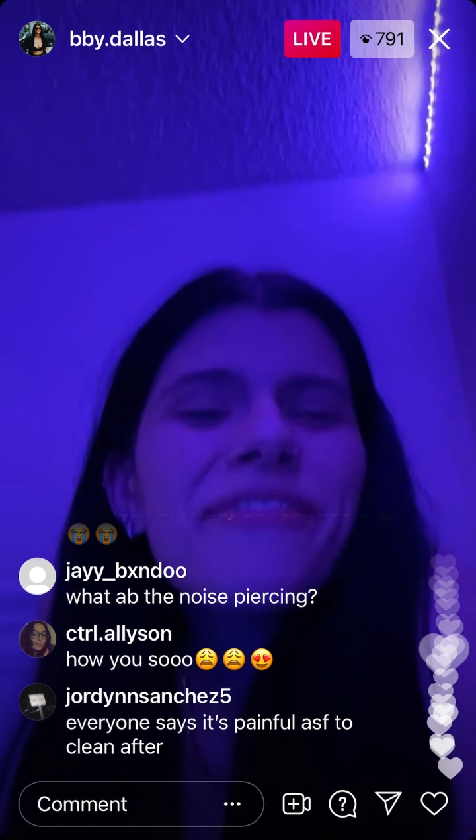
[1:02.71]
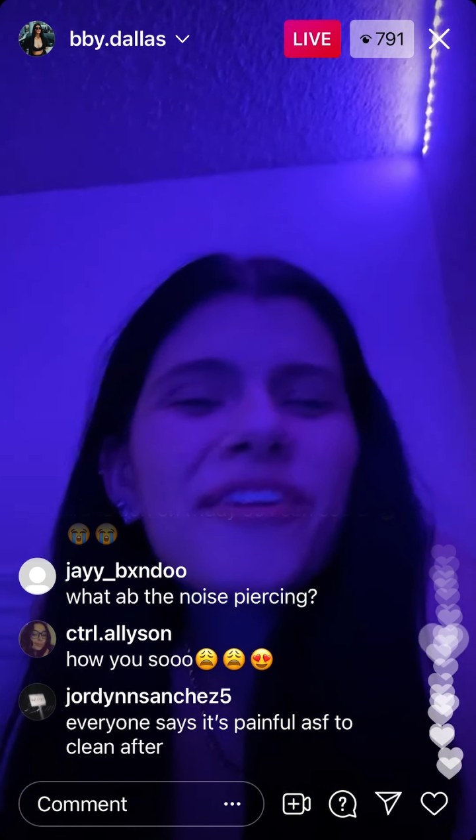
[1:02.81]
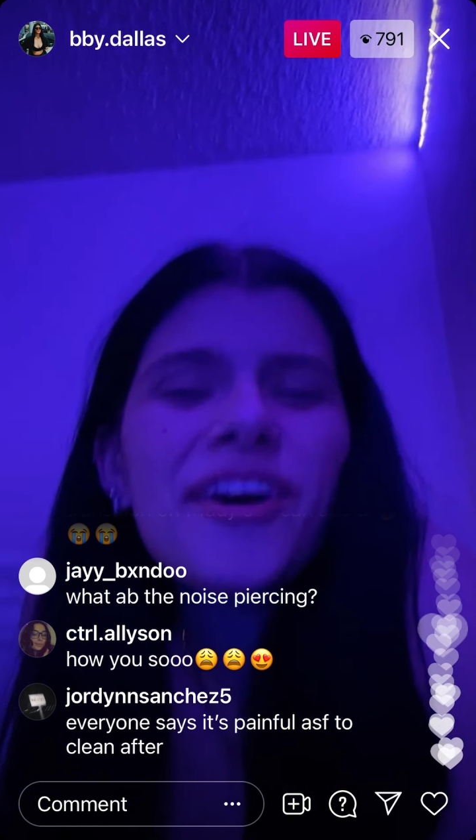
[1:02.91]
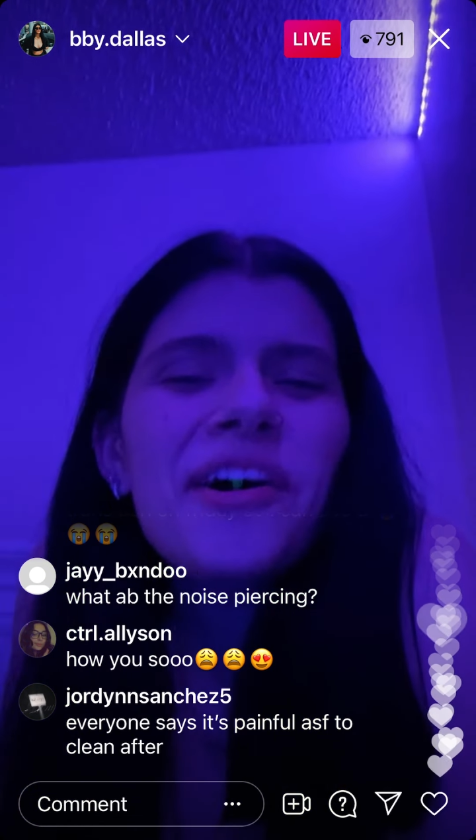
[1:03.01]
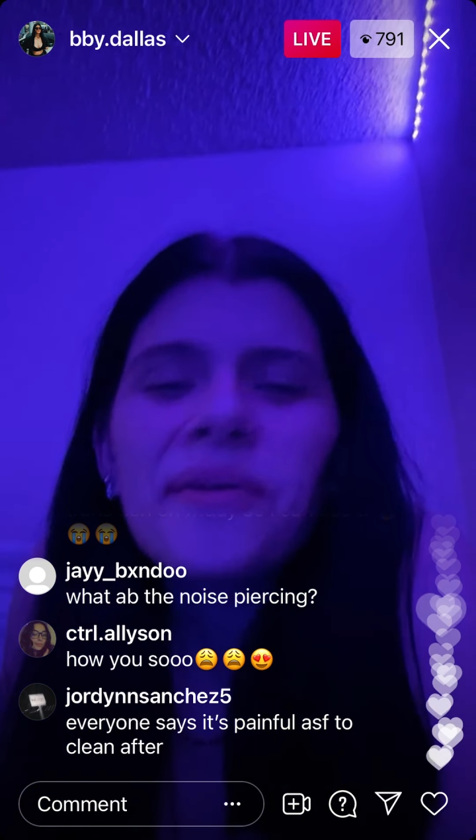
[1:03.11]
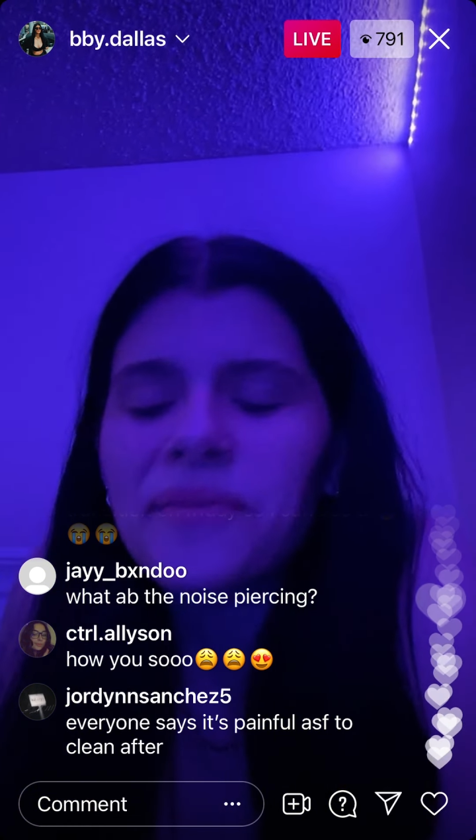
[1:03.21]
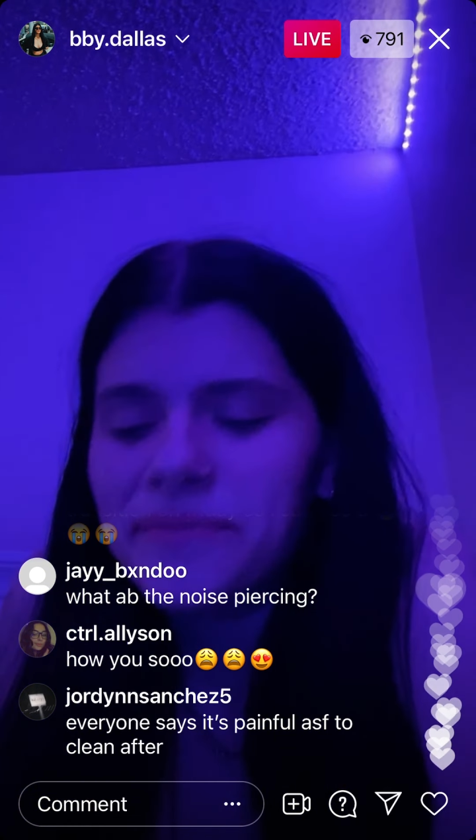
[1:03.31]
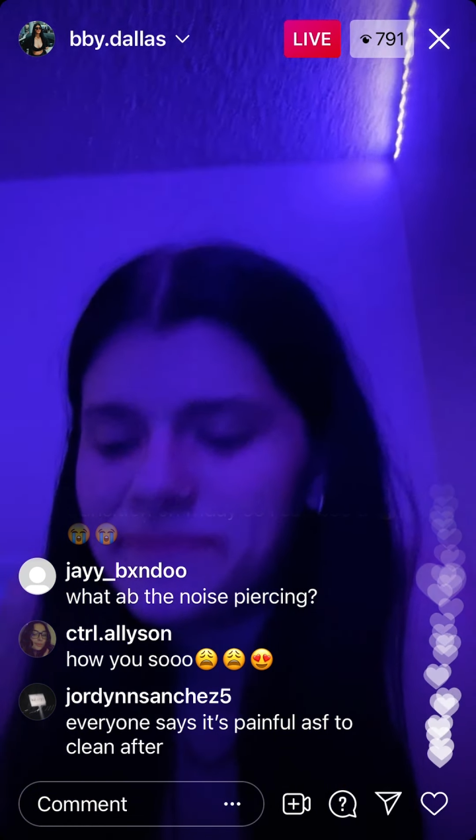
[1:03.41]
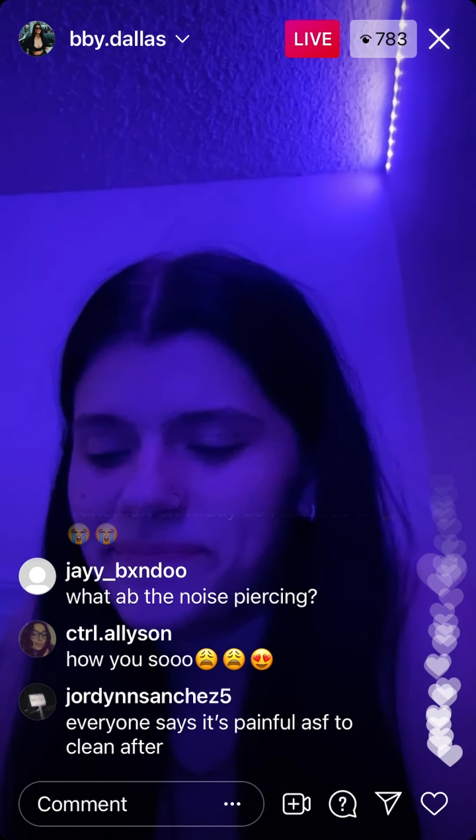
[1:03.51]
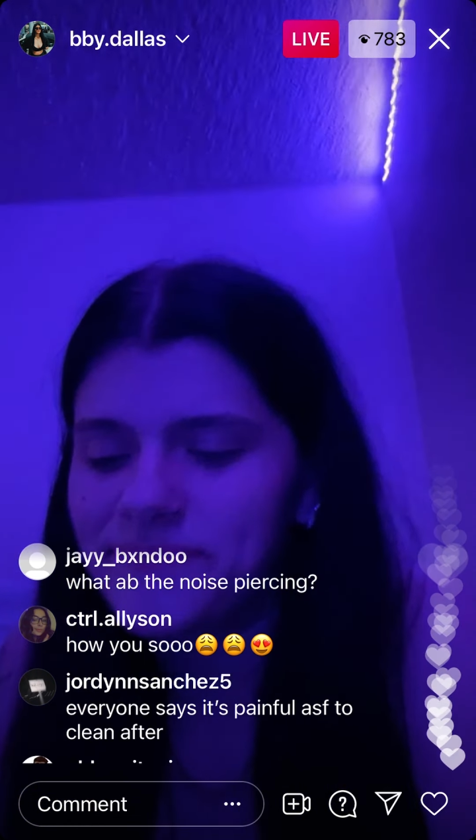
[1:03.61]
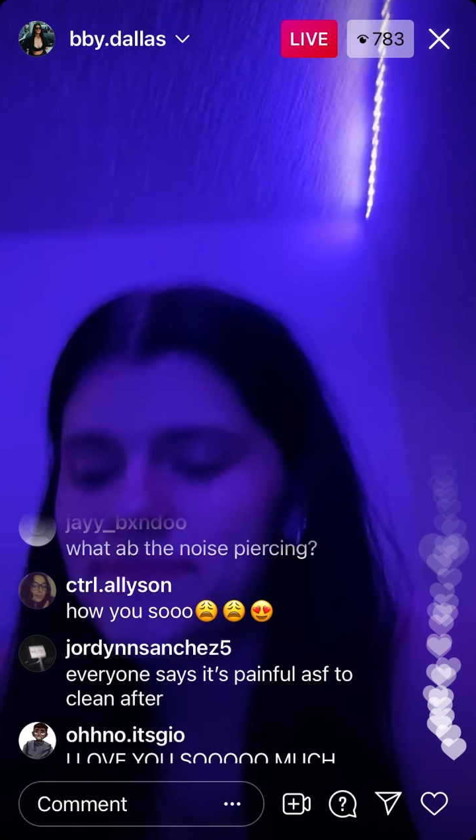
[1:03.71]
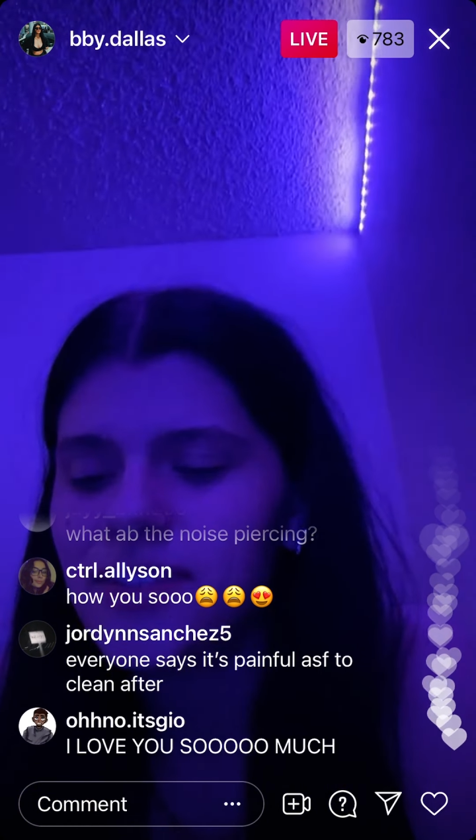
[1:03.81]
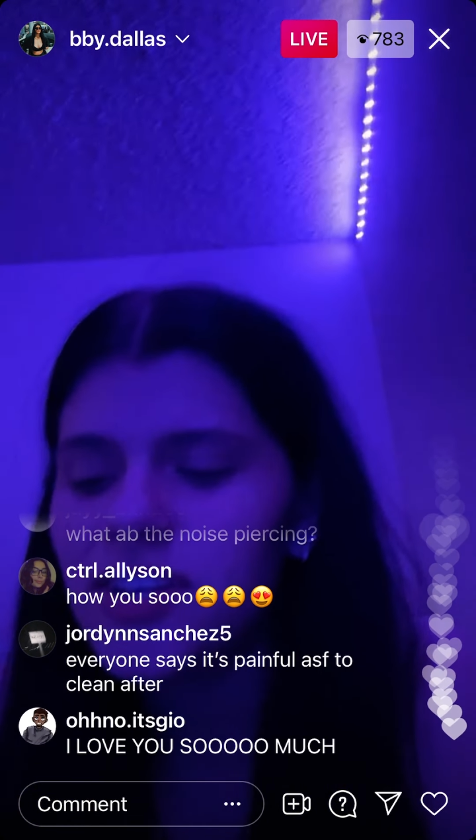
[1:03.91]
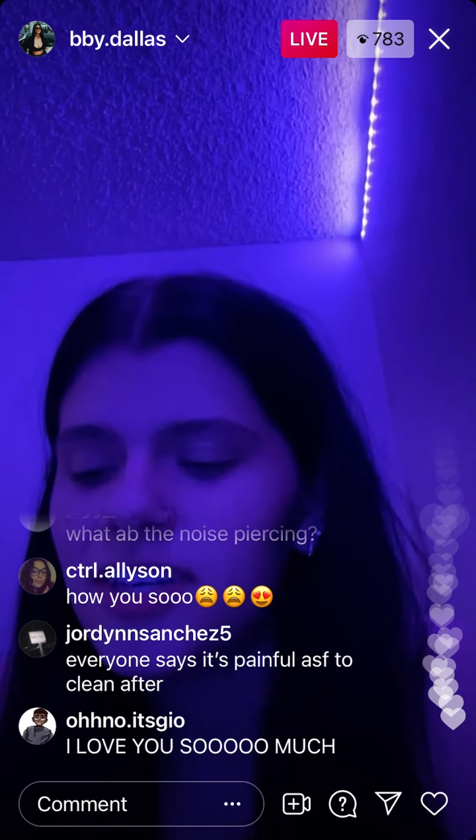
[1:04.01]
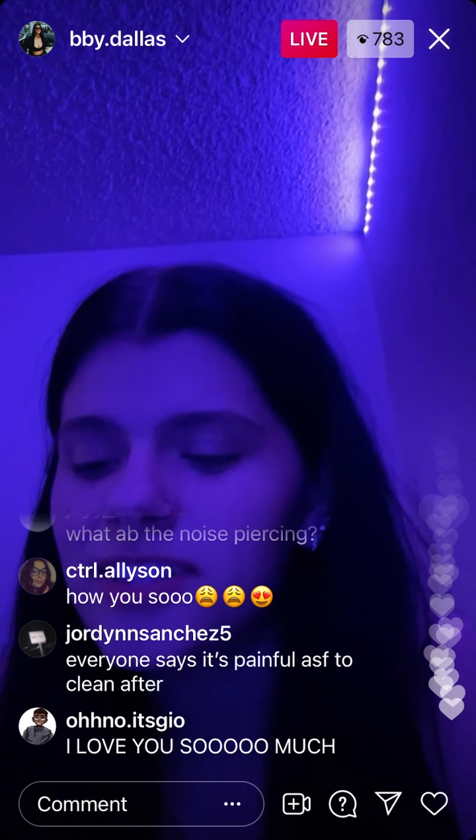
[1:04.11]
never know
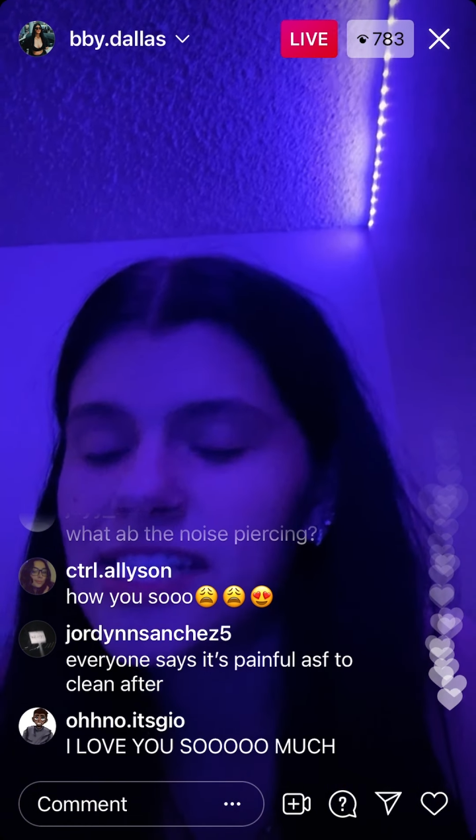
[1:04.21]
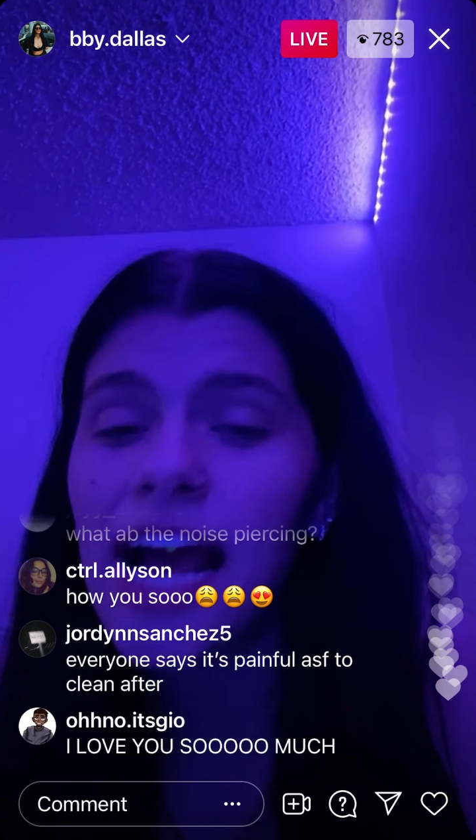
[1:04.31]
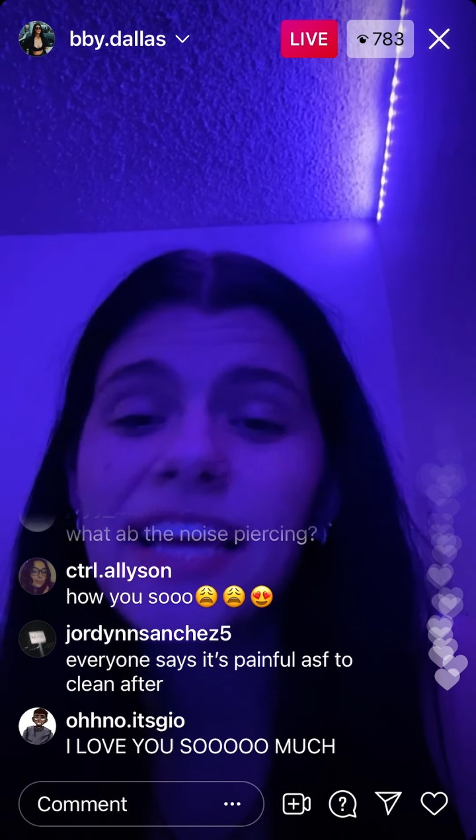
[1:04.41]
because